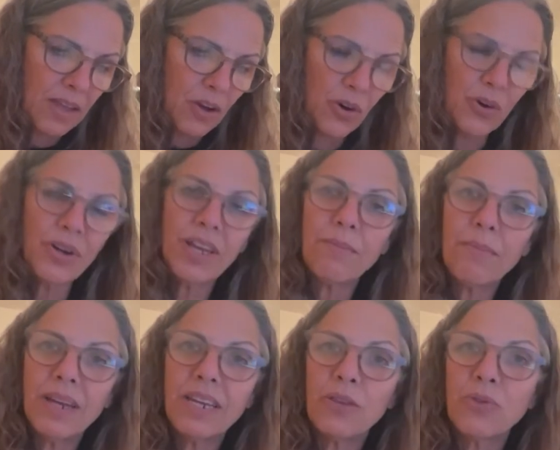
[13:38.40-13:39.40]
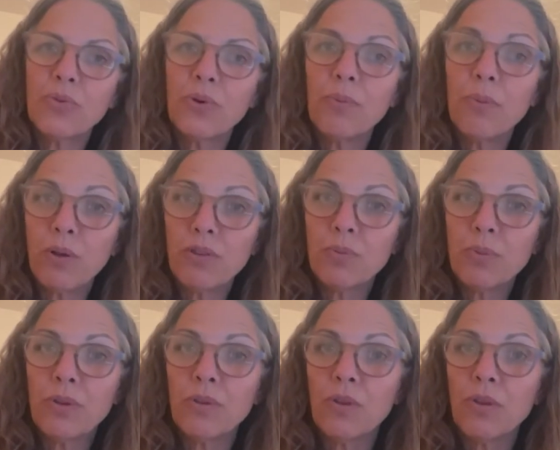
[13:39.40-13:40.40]
earning money through
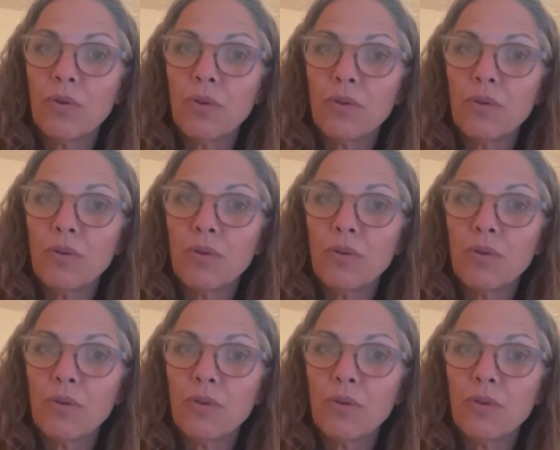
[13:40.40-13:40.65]
multiple